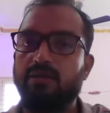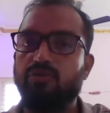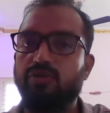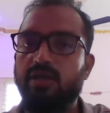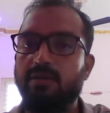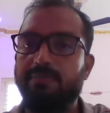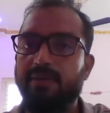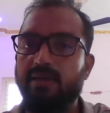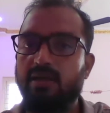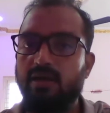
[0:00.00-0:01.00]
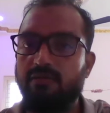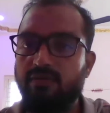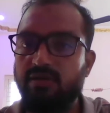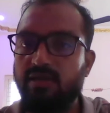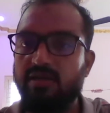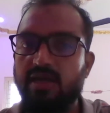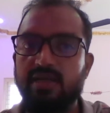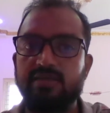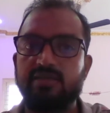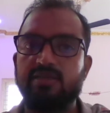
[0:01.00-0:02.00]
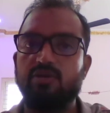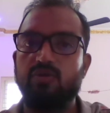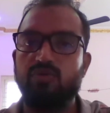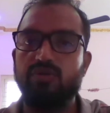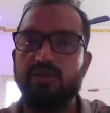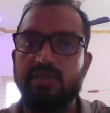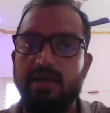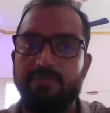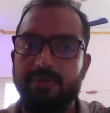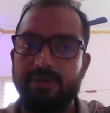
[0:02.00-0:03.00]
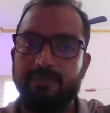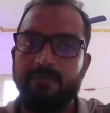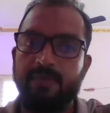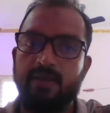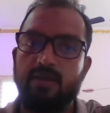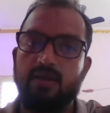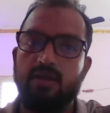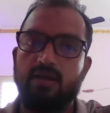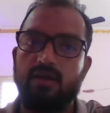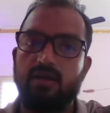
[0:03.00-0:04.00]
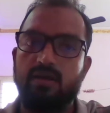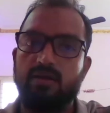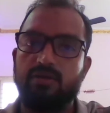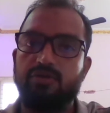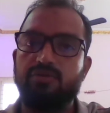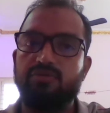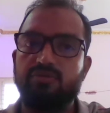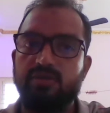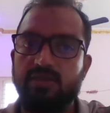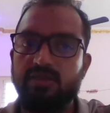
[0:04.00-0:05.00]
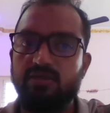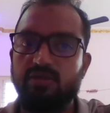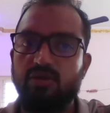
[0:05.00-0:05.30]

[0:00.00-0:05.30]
during a peak hour the transaction load is happen. Due to this